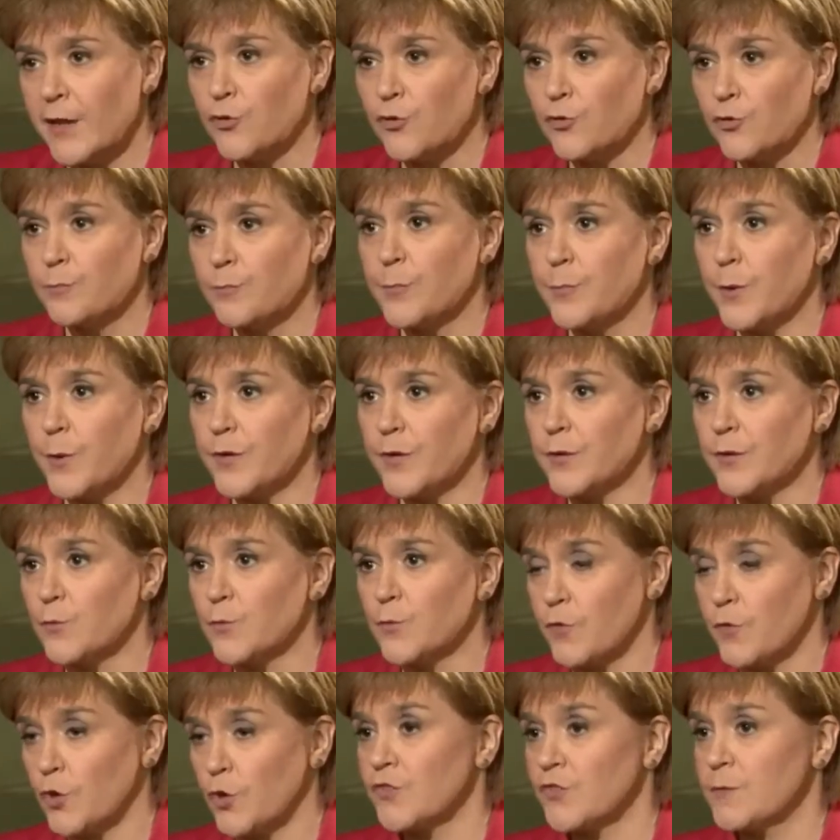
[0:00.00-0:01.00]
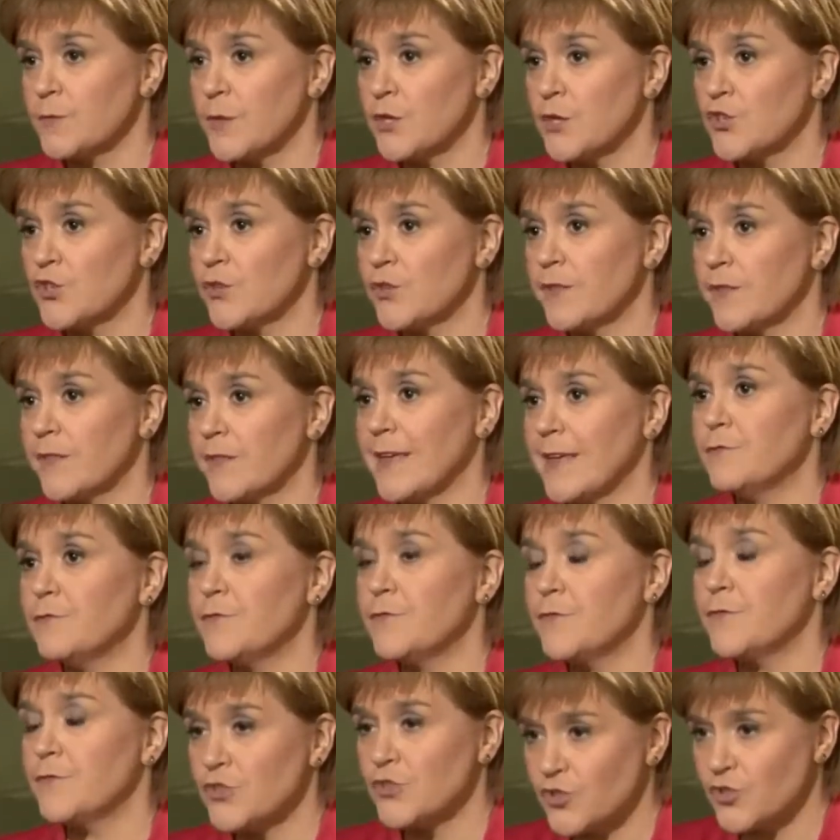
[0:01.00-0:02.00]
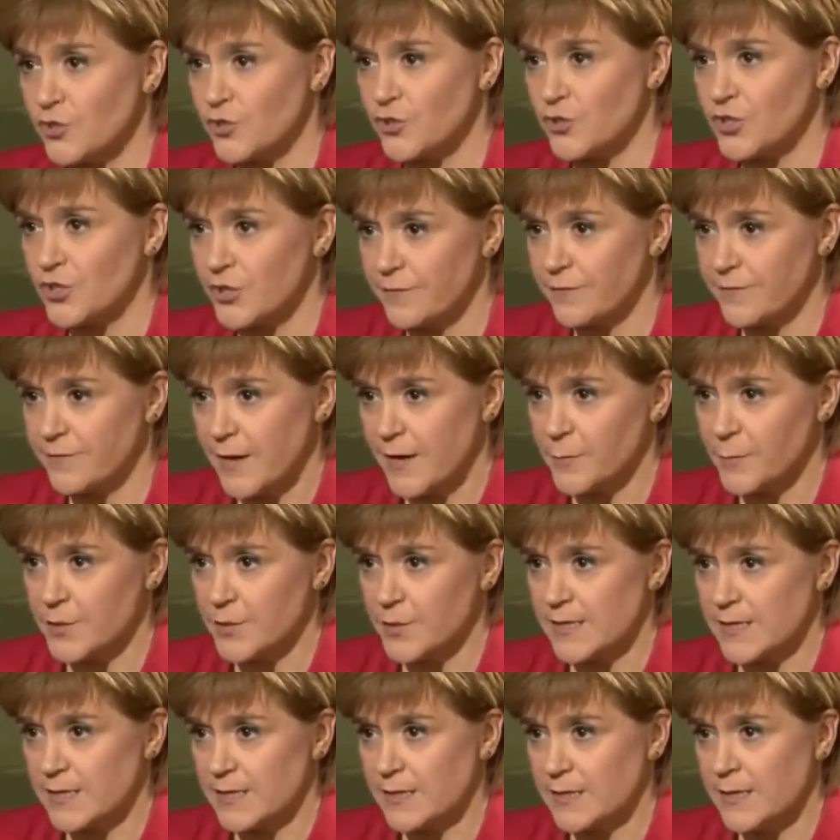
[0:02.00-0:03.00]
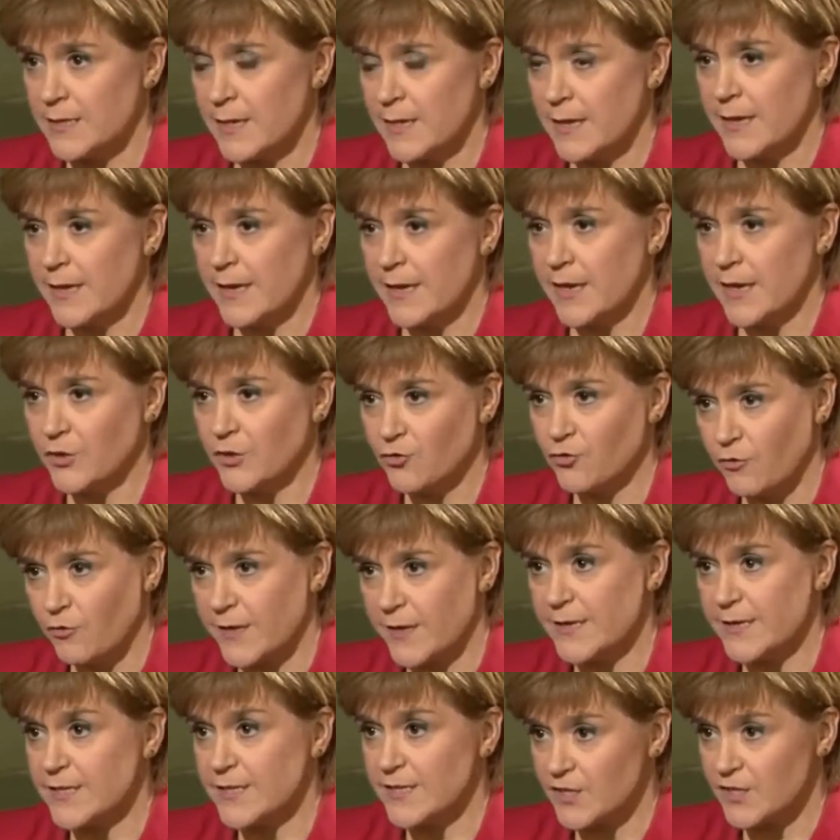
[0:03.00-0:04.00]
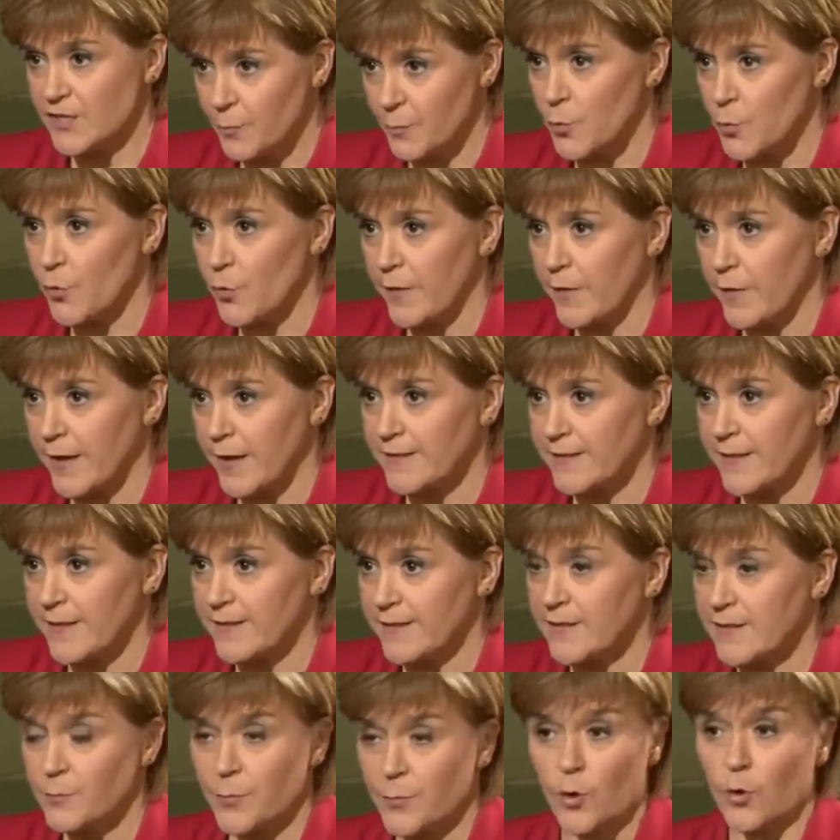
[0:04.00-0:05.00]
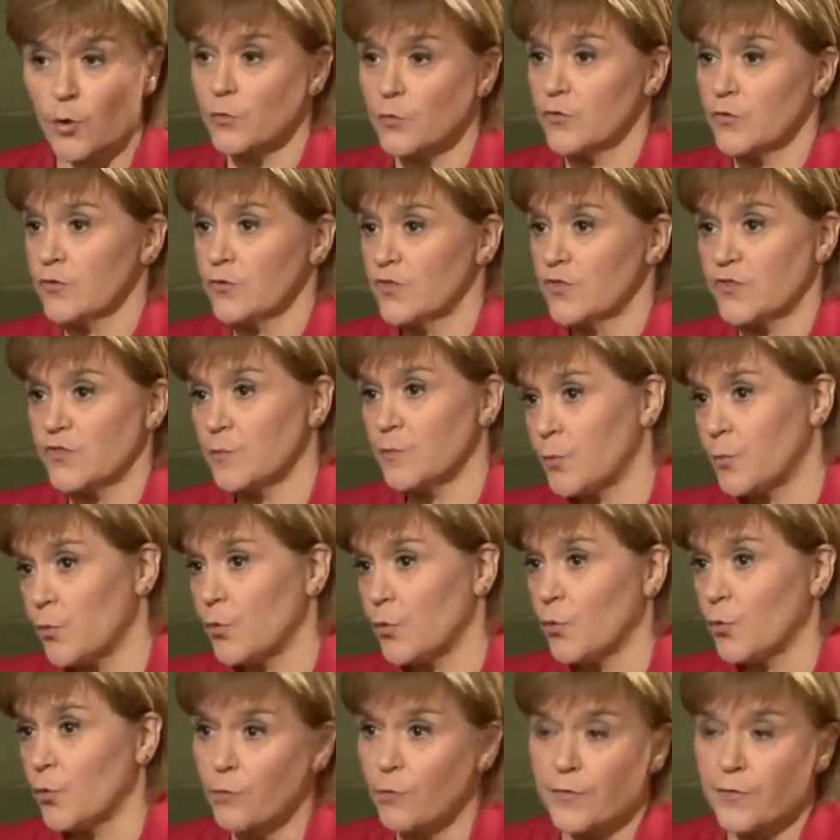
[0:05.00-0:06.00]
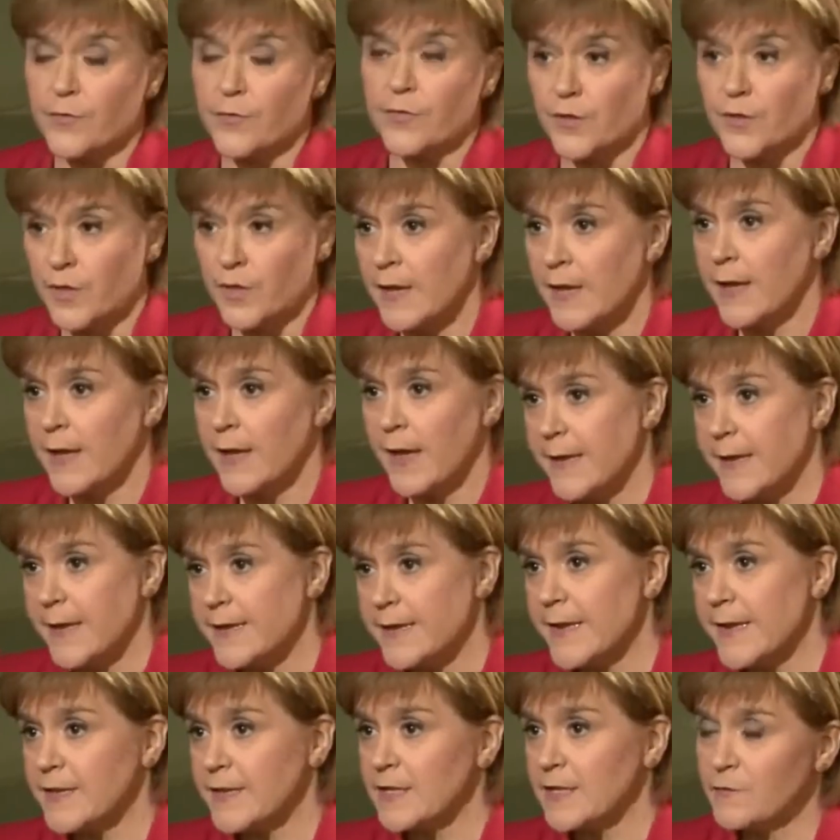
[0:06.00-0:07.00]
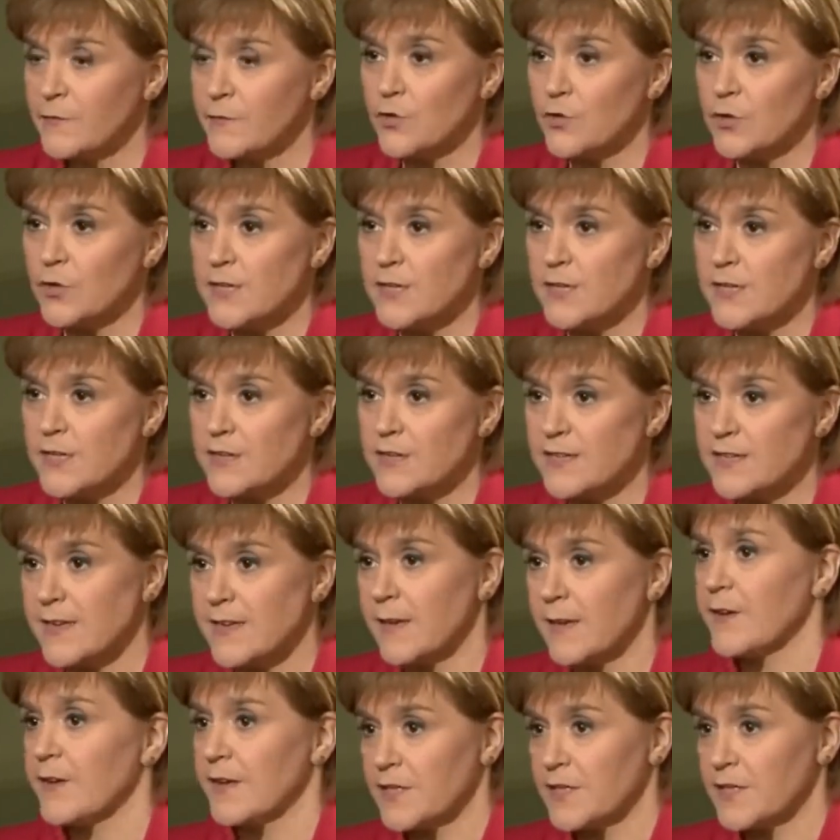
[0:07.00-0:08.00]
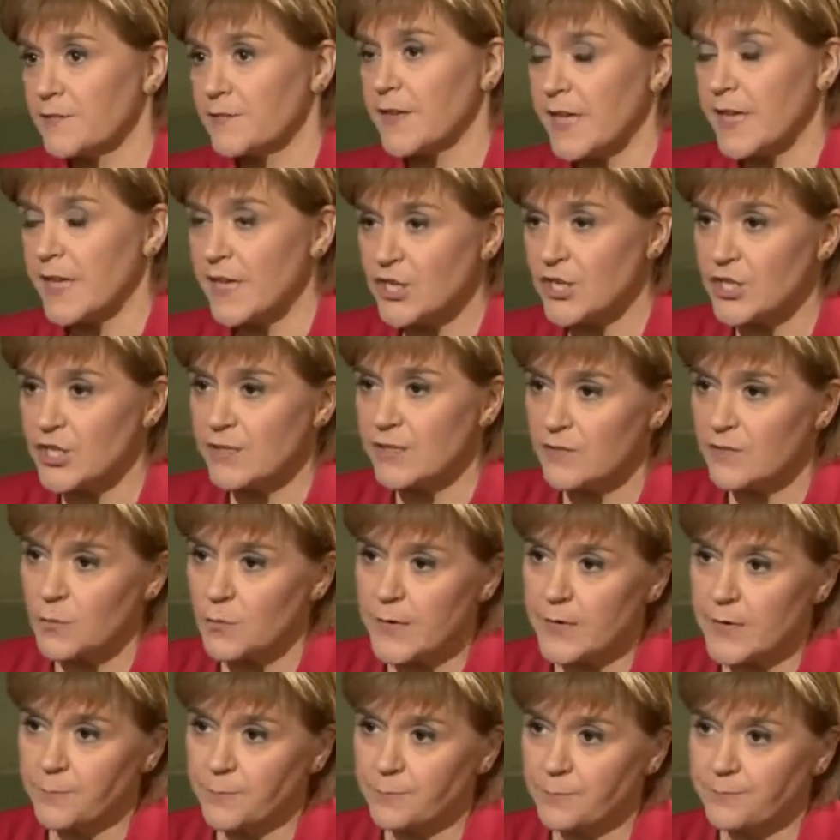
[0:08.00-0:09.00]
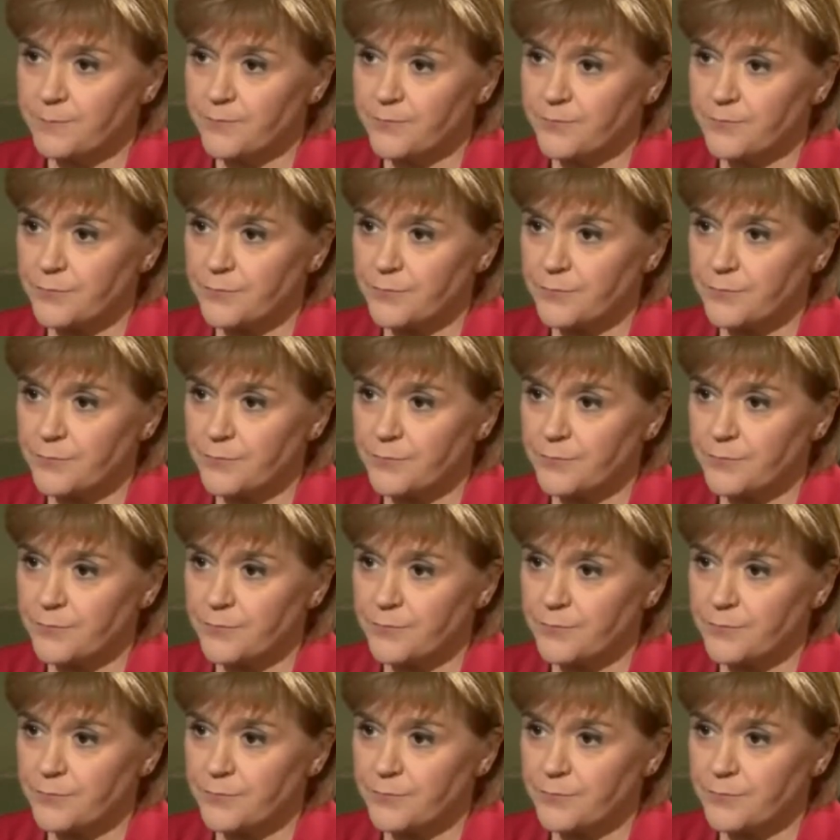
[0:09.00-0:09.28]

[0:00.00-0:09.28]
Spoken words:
now, but we've got to make sure that the infrastructure of Aberdeen is right to support that sector, but also to support over the next few years diversification as well.